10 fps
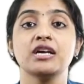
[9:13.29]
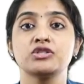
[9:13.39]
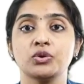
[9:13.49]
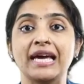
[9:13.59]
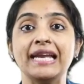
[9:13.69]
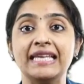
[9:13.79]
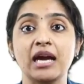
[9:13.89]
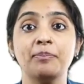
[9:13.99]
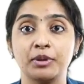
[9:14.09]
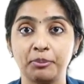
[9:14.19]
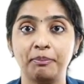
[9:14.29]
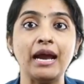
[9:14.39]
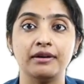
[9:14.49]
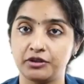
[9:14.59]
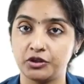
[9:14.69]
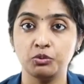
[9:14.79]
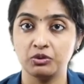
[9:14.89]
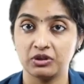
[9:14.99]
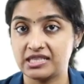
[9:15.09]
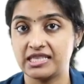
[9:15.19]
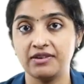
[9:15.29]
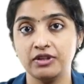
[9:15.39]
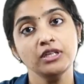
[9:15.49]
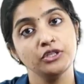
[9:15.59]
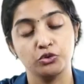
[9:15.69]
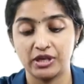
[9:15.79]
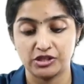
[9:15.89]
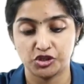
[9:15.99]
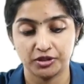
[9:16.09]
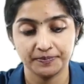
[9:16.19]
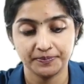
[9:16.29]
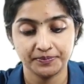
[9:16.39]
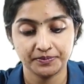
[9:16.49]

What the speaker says: so that they are prepared to receive the new denture.